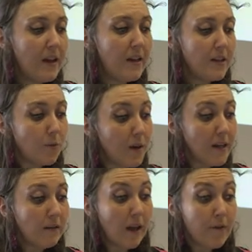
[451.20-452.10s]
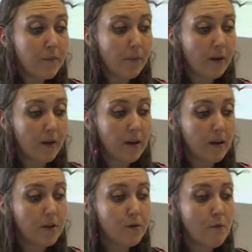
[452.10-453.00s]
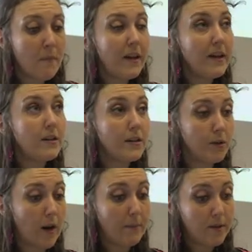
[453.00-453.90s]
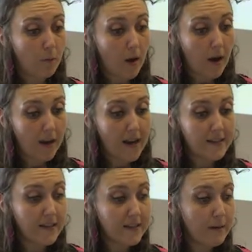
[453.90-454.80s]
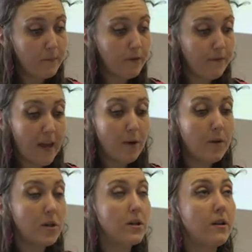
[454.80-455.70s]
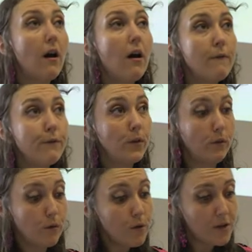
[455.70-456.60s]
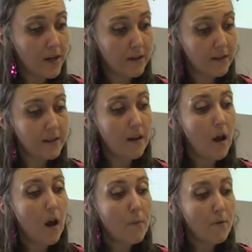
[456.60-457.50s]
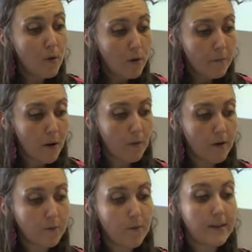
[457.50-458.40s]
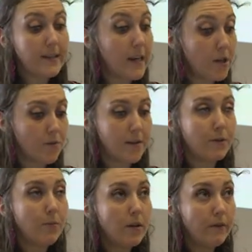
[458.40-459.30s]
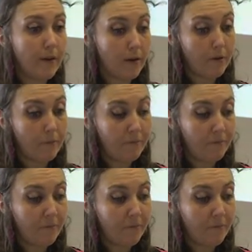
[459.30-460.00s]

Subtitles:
In a 2011 book, Jerome Mechier describes The Walk as an attempt to vanquish the harmful illusions promoted by Wordsworth's dangerous worldview.